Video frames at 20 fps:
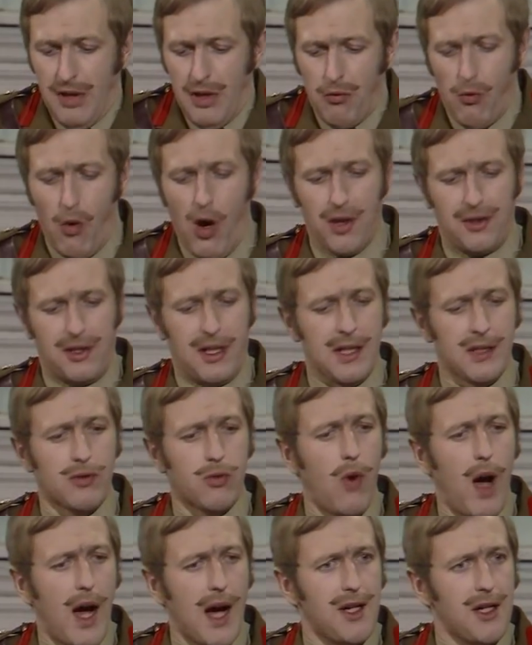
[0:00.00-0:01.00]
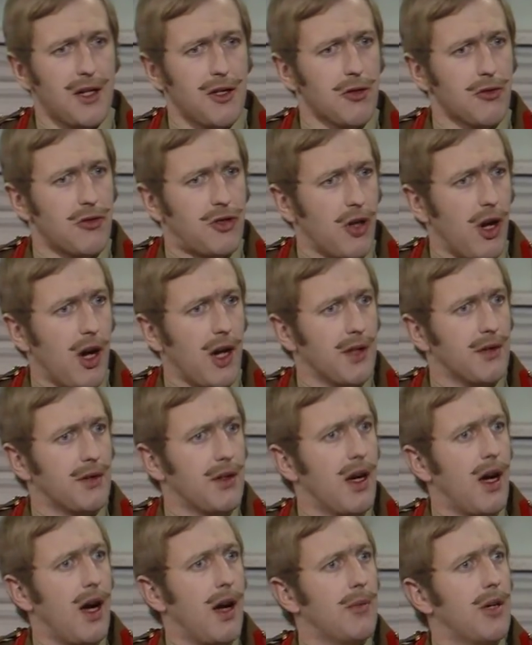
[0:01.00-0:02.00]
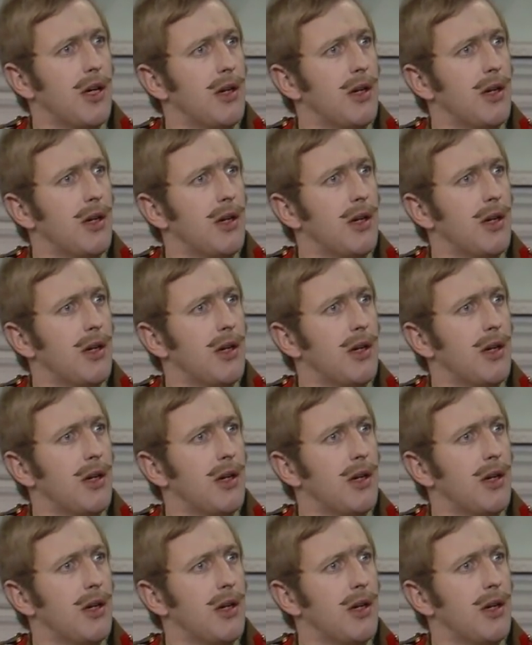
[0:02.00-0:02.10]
Watkins, why did you join the army?